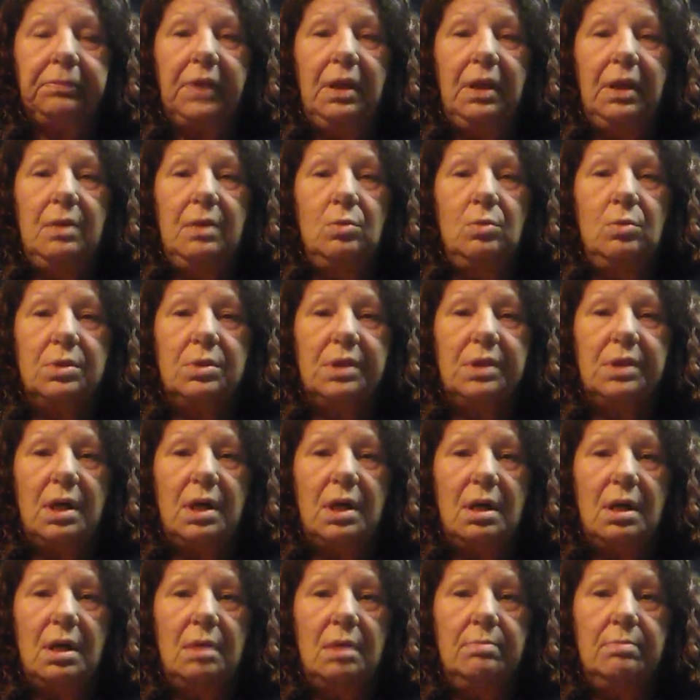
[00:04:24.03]
it was
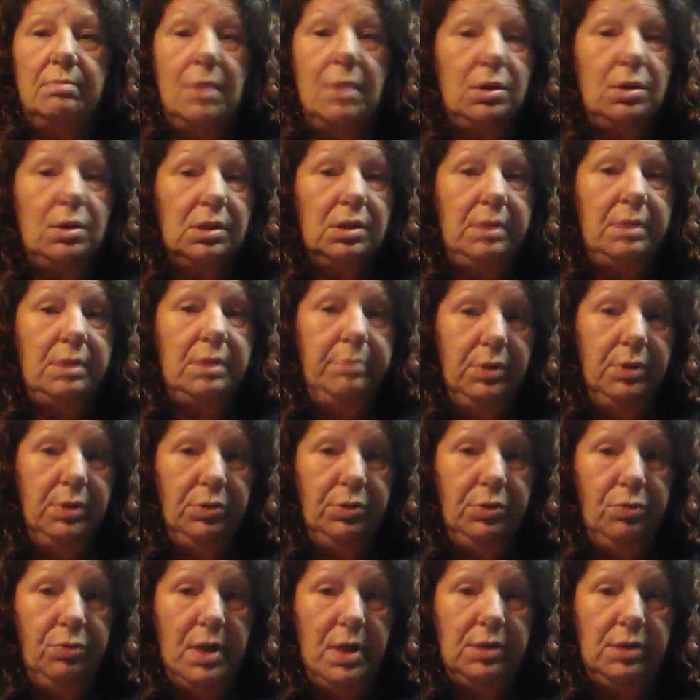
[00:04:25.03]
mostly booth
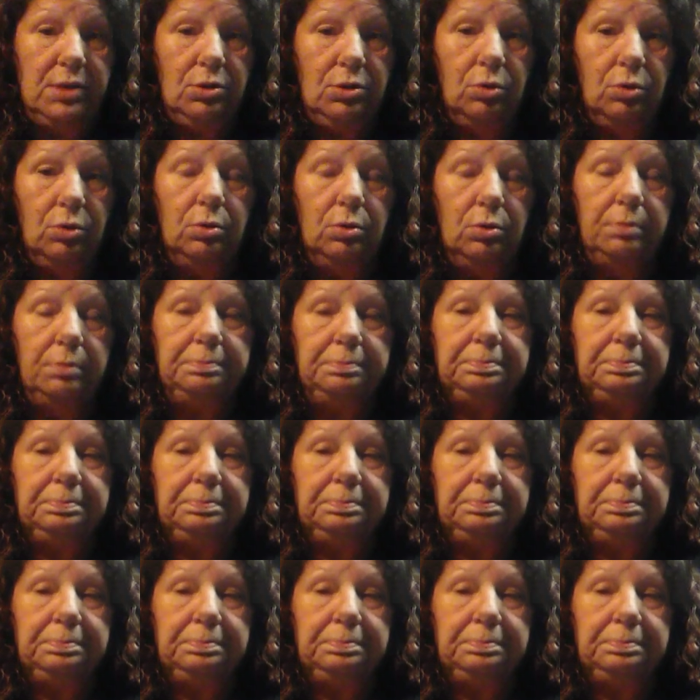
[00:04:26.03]
rental